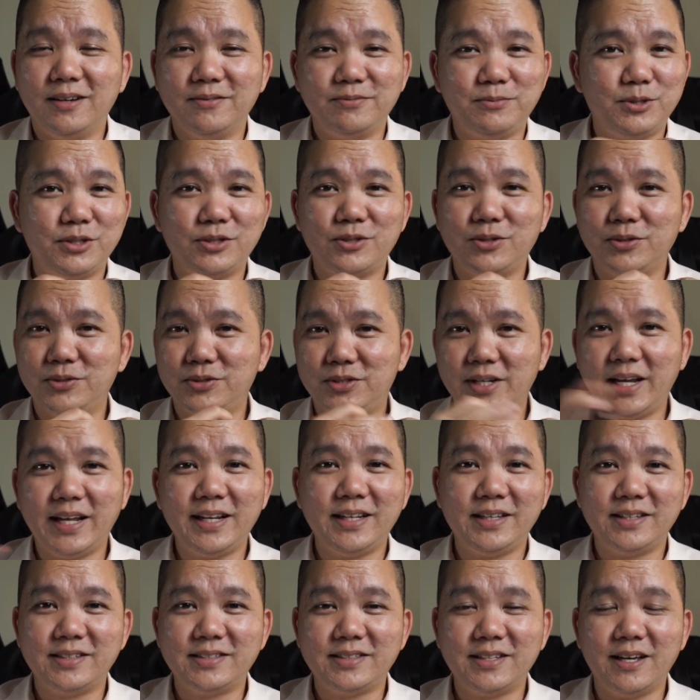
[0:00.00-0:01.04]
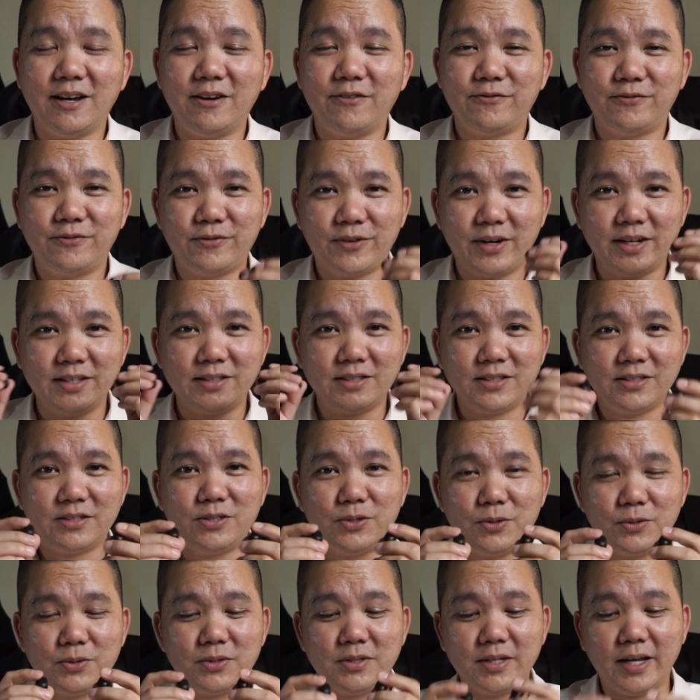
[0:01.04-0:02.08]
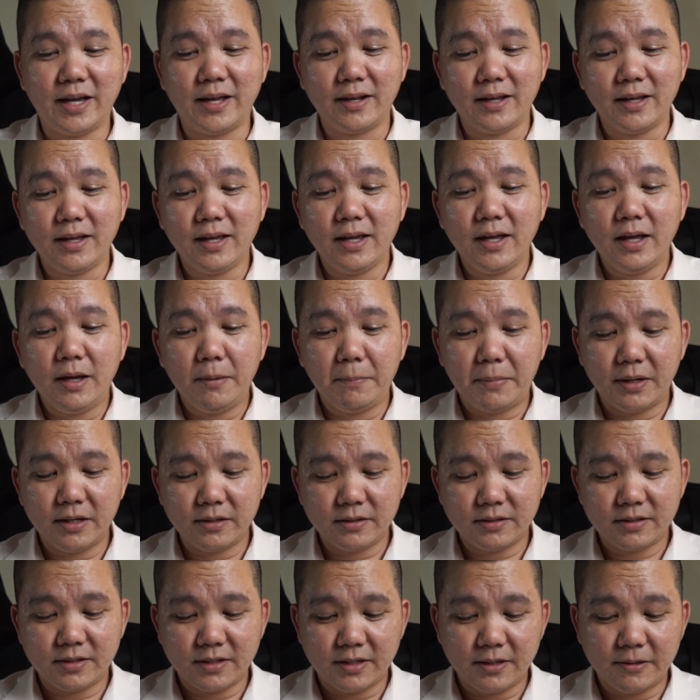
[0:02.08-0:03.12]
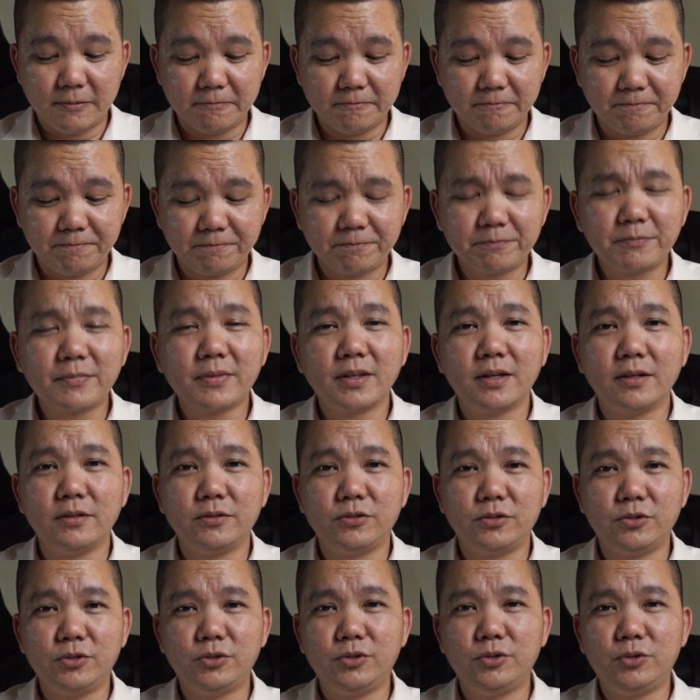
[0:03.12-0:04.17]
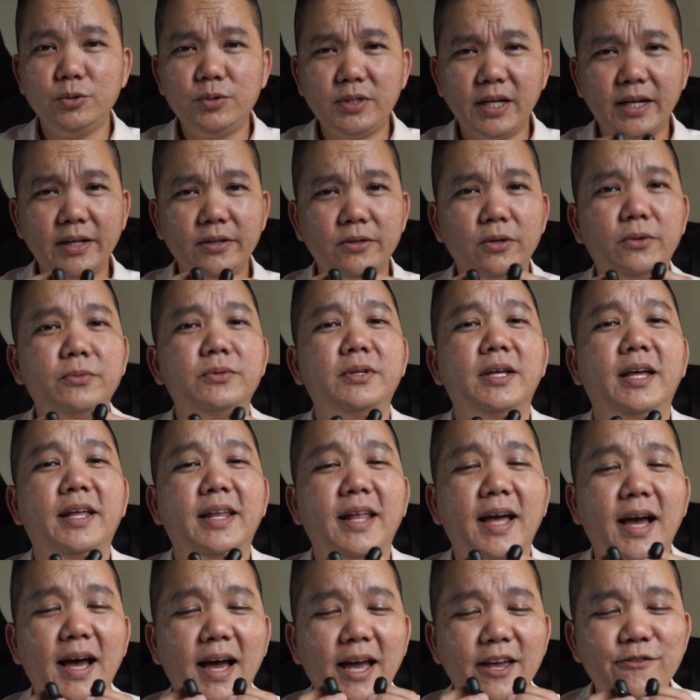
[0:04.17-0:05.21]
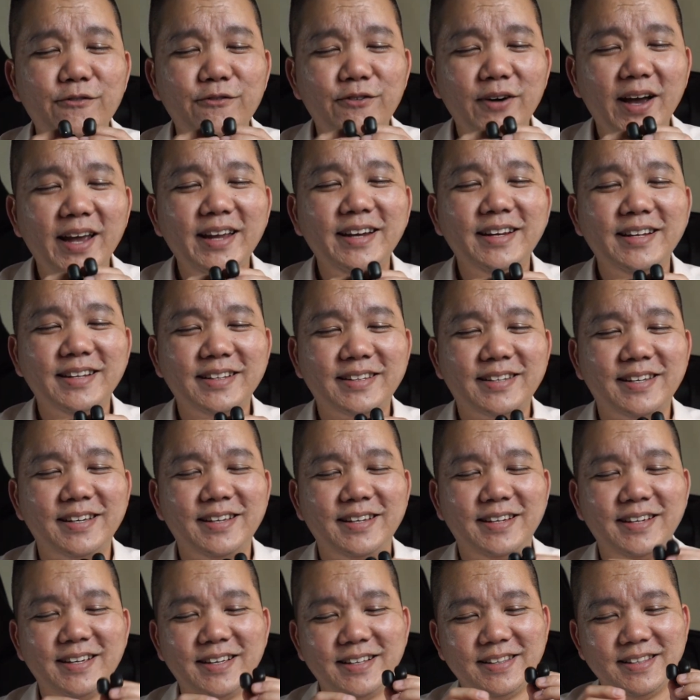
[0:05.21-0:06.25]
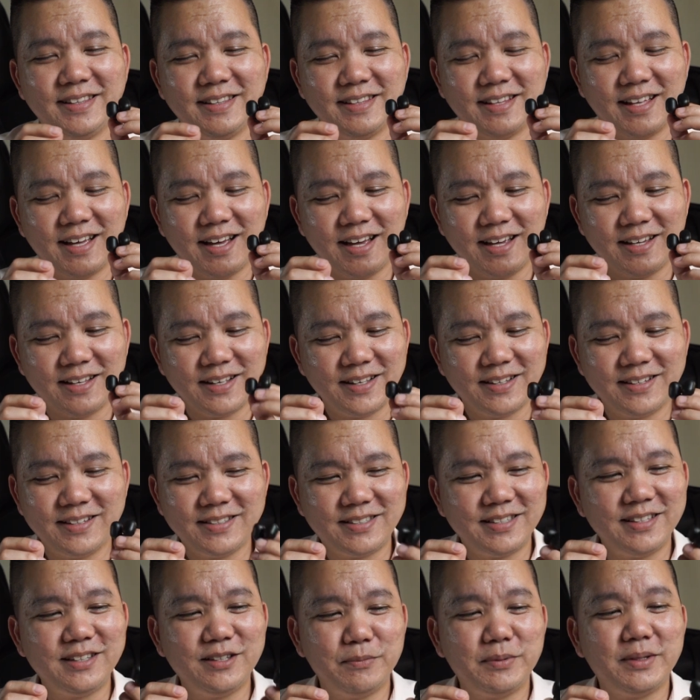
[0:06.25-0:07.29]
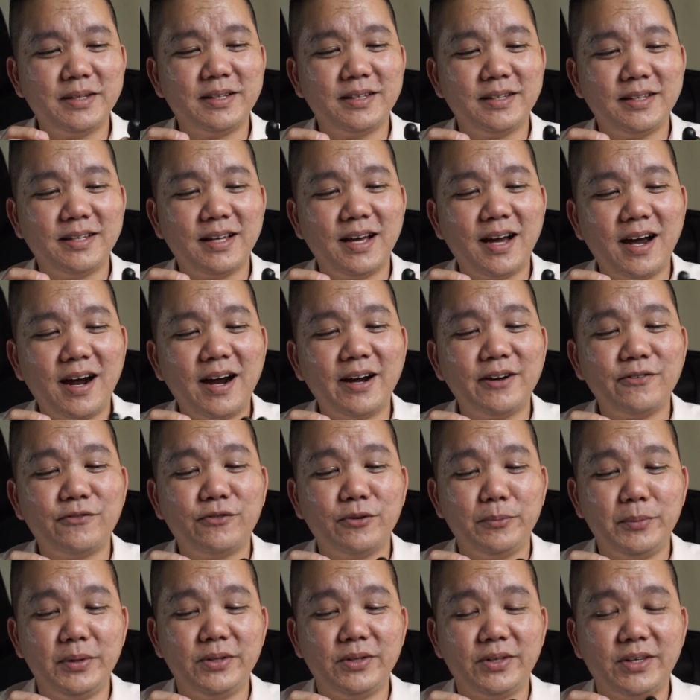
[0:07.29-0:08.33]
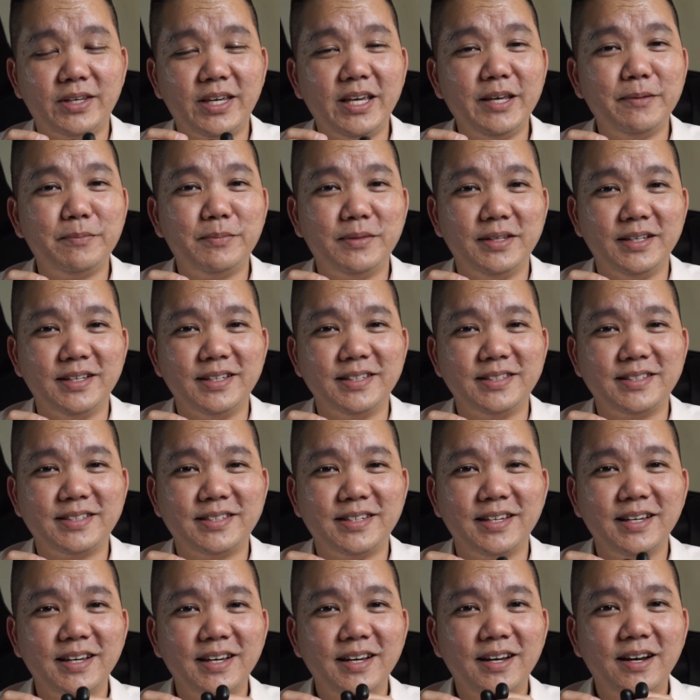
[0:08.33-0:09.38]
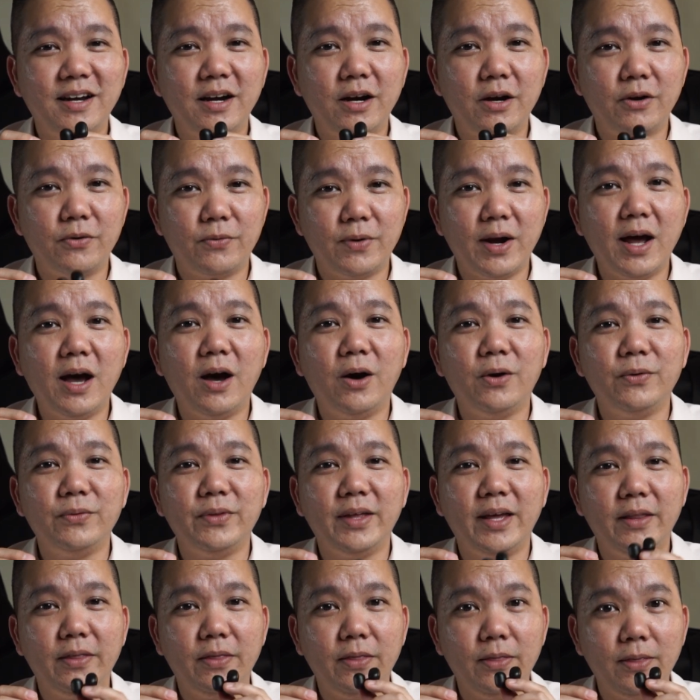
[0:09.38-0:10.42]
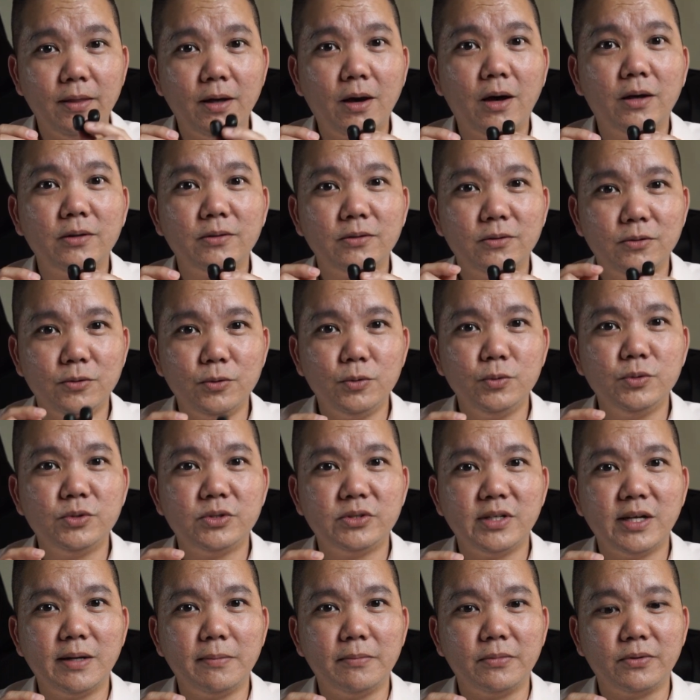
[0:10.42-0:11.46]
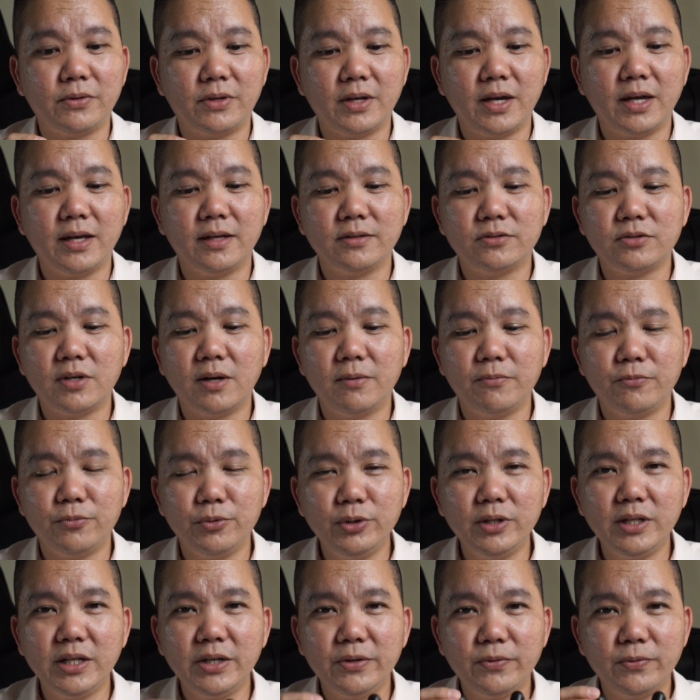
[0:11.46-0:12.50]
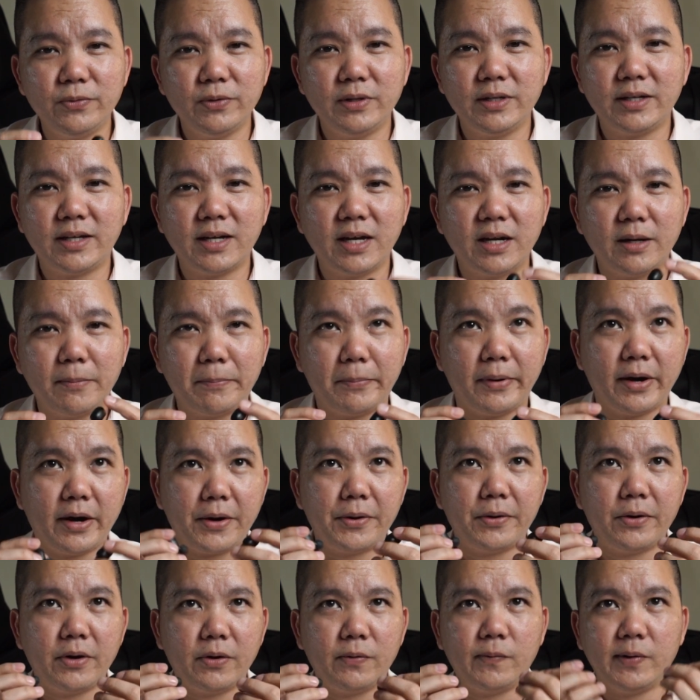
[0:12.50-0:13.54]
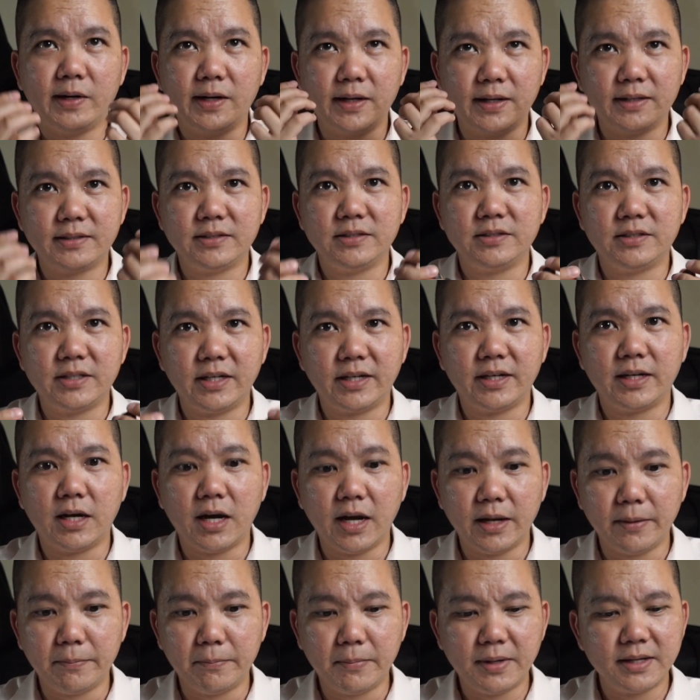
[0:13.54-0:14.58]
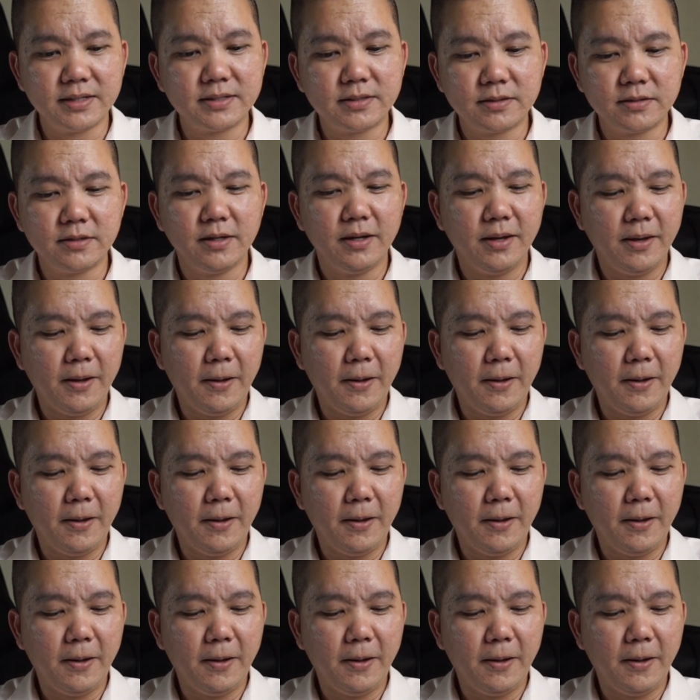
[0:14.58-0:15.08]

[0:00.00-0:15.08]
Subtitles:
just your daily stuff, right? Just use that. But do take note that I find it's a little bit hard for me to keep this around and not lose them. Okay, so I'm really kind of paranoid when I actually take it out. I must